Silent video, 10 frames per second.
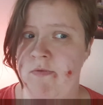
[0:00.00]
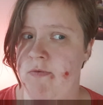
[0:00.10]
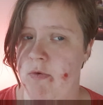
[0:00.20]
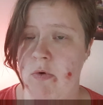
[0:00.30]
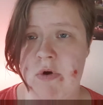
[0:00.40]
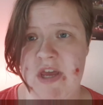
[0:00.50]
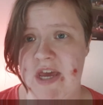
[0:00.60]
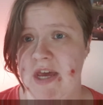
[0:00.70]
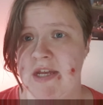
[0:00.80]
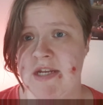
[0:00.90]
4
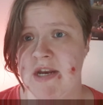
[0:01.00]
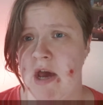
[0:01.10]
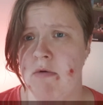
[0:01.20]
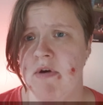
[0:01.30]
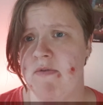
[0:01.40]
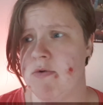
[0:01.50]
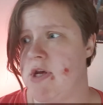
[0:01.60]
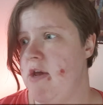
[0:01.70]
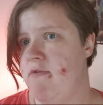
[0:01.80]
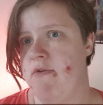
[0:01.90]
years now, give or
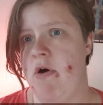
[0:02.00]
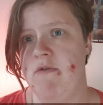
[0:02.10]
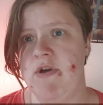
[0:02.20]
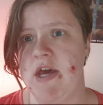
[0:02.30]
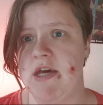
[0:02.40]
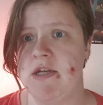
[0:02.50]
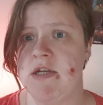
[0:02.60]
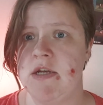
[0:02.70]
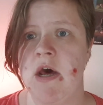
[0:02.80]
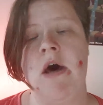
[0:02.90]
take, 5 years.
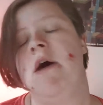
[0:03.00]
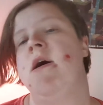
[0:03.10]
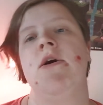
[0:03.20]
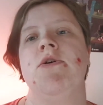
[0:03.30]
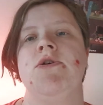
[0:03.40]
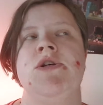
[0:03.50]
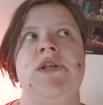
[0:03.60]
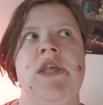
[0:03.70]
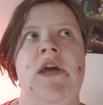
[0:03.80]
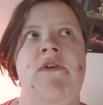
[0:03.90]
Because
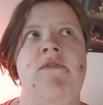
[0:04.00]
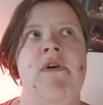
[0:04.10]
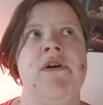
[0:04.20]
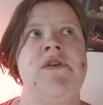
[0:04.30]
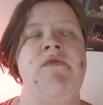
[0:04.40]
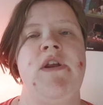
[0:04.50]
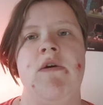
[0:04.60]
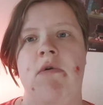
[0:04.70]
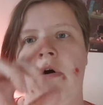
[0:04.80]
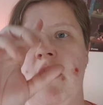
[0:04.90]
the first
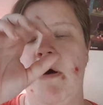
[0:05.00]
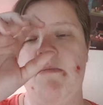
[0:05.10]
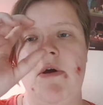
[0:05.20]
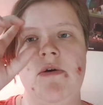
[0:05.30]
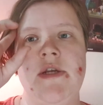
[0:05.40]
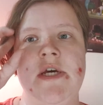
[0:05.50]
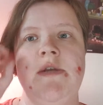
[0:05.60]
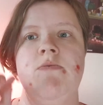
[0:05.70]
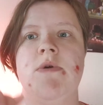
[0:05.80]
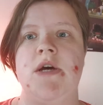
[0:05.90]
video I uploaded,
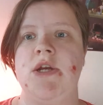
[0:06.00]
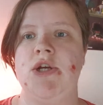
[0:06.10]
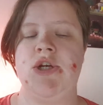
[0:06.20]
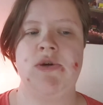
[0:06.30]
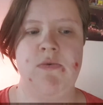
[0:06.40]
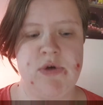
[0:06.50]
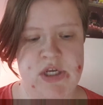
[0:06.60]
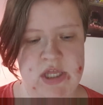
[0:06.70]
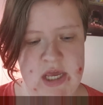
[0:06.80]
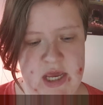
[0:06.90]
which
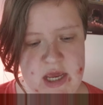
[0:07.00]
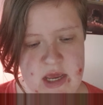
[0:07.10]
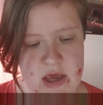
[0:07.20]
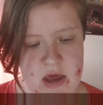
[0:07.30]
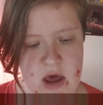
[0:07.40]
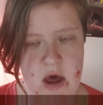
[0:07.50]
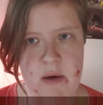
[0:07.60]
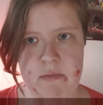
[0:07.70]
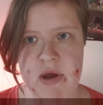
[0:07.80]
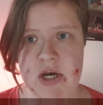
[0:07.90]
was the
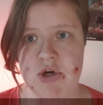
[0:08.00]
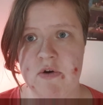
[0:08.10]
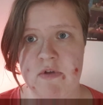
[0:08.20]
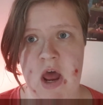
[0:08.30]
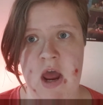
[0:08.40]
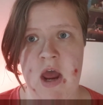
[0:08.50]
picture of